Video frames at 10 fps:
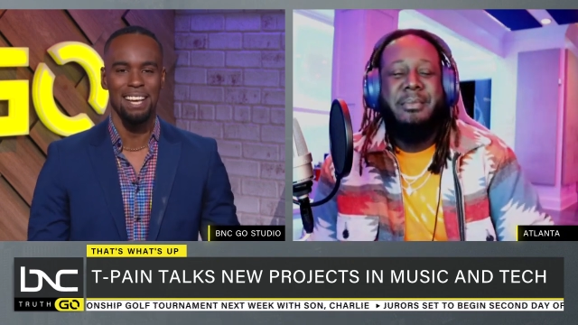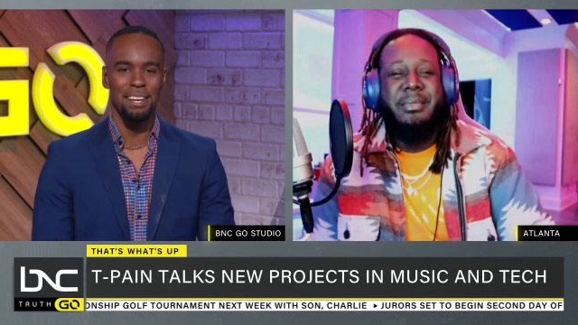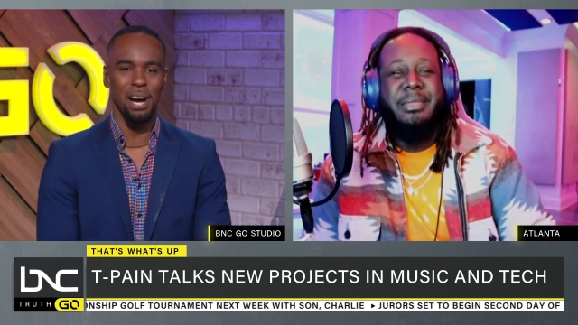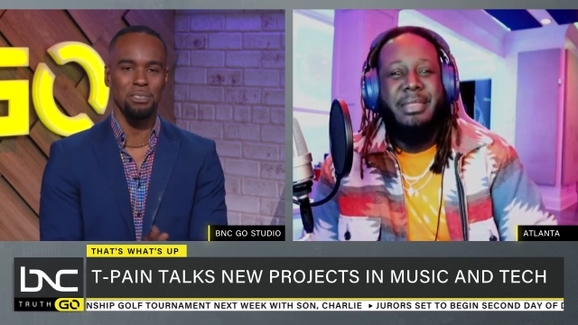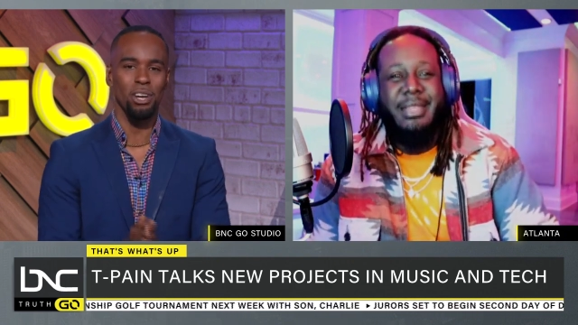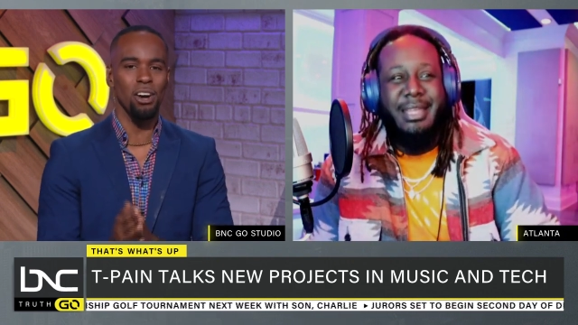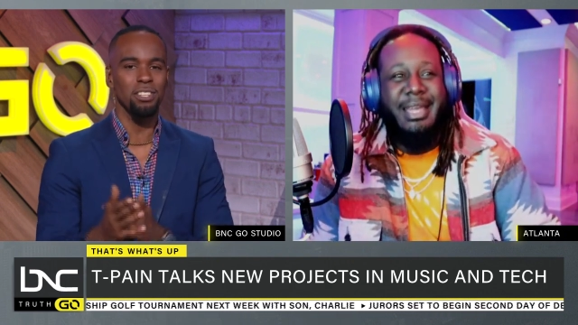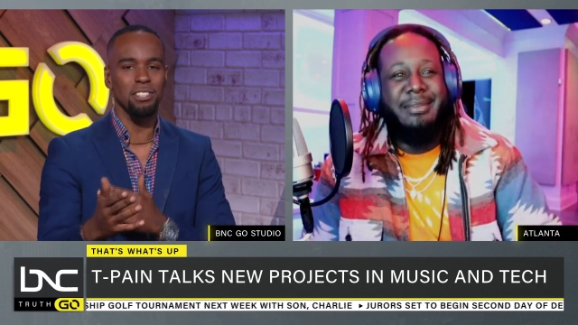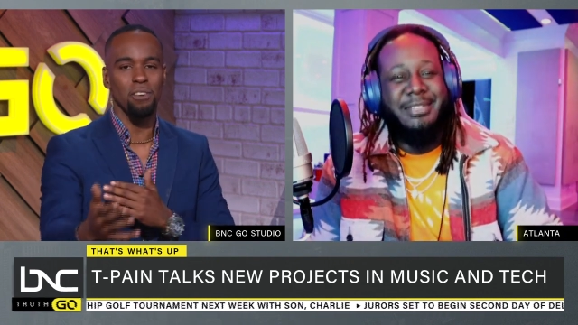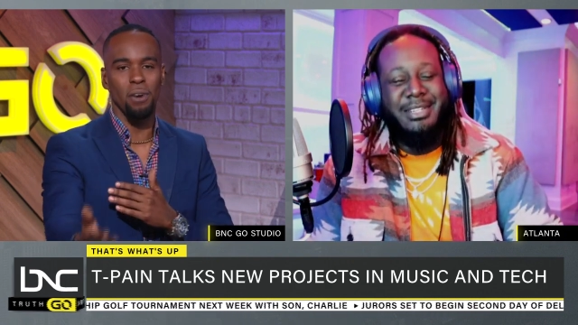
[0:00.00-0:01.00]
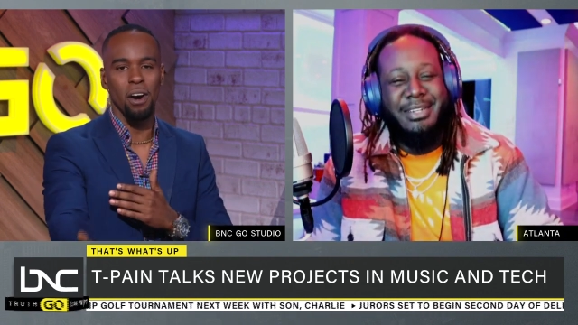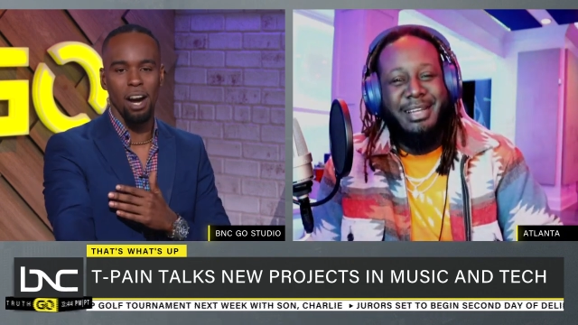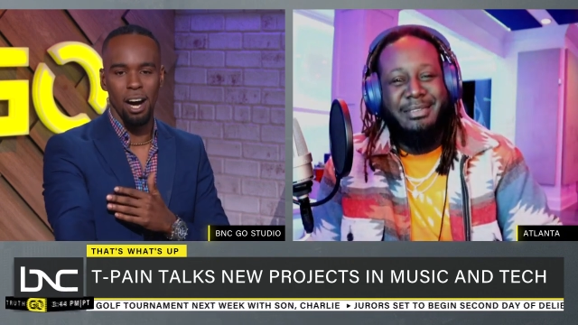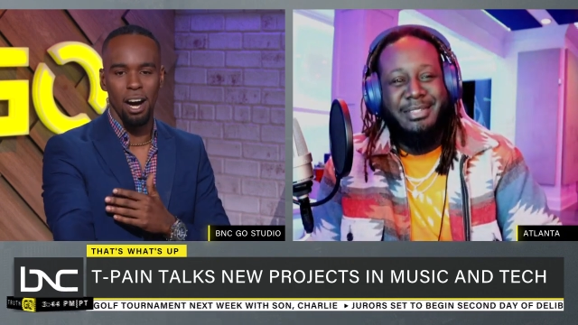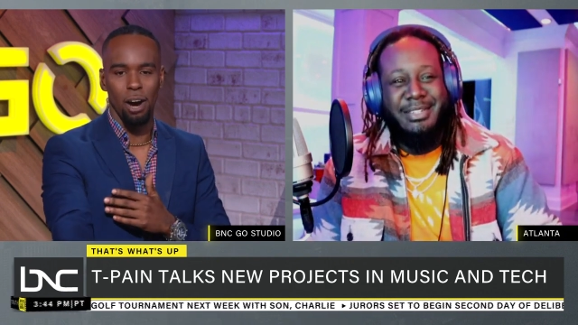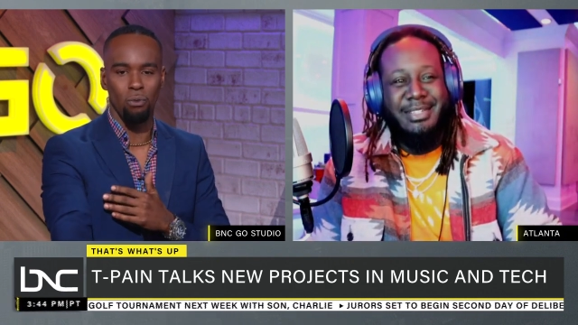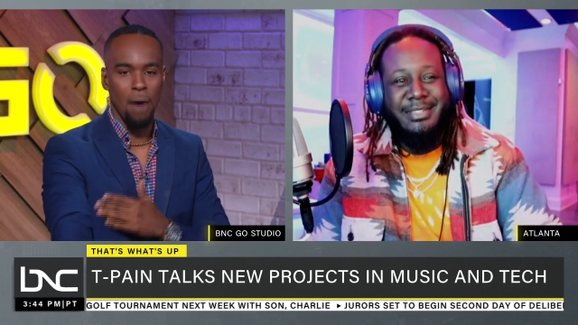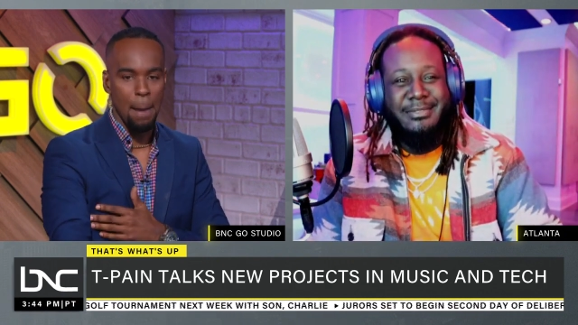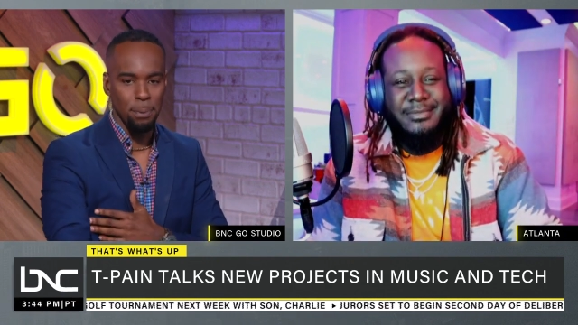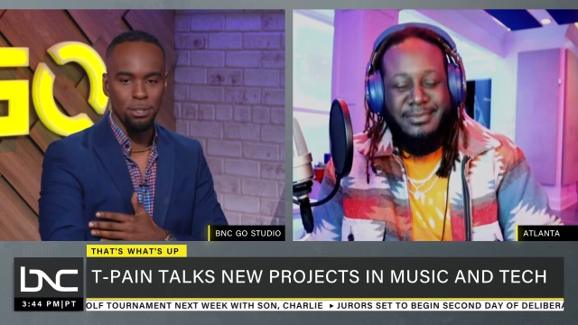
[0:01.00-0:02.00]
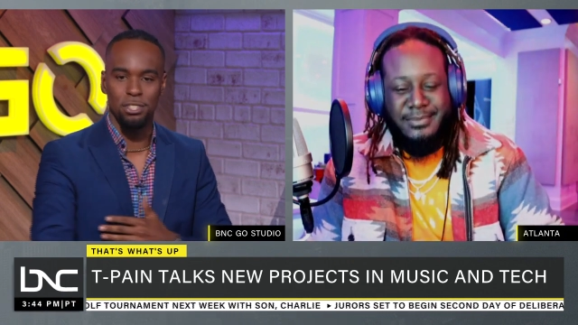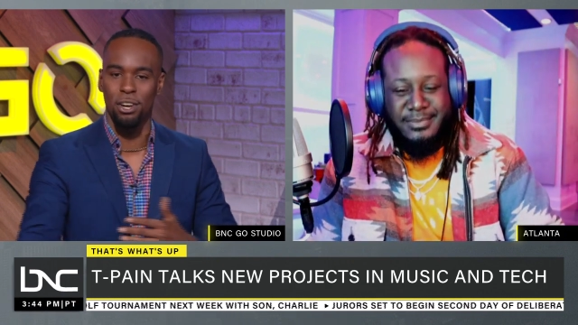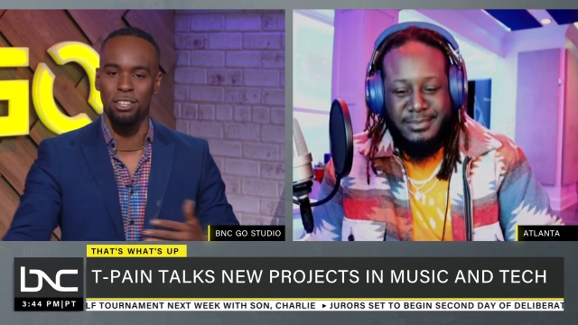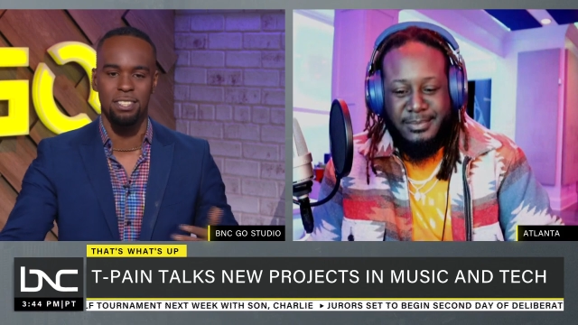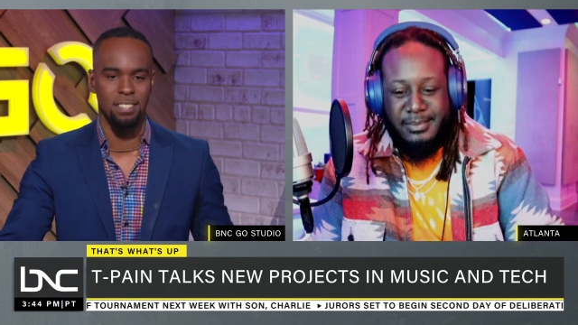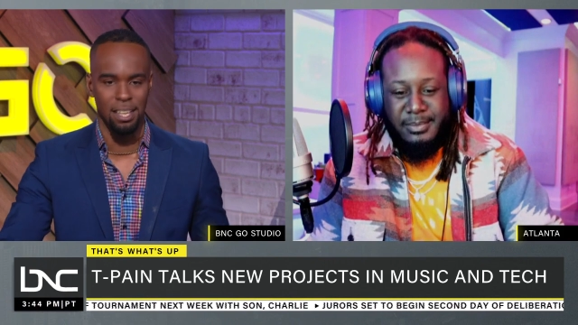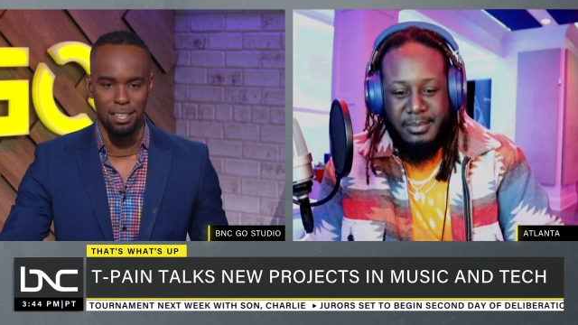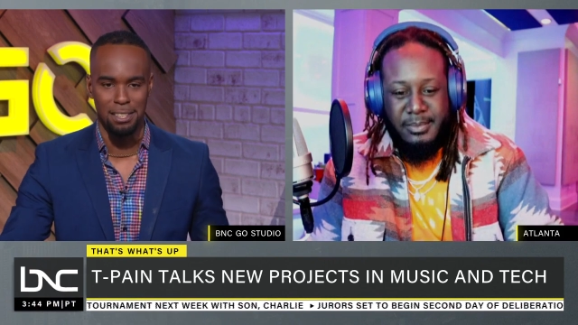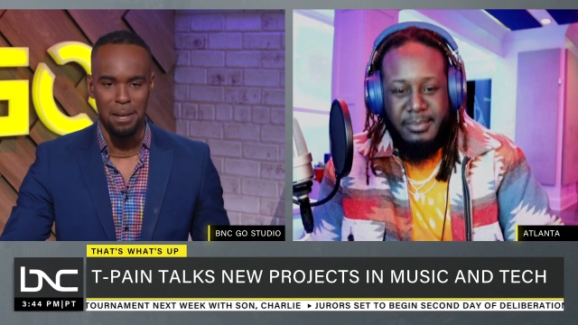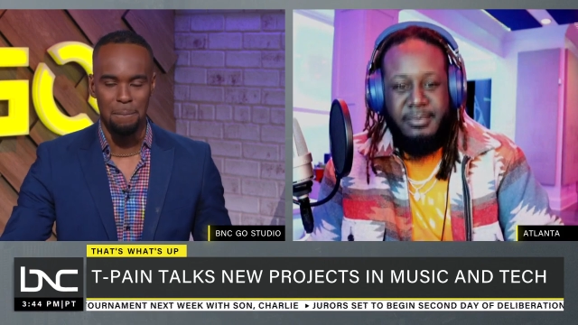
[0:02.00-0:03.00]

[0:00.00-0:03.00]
Speaker 1: Now, you call yourself absolutely, absolutely. a rapper turned singer.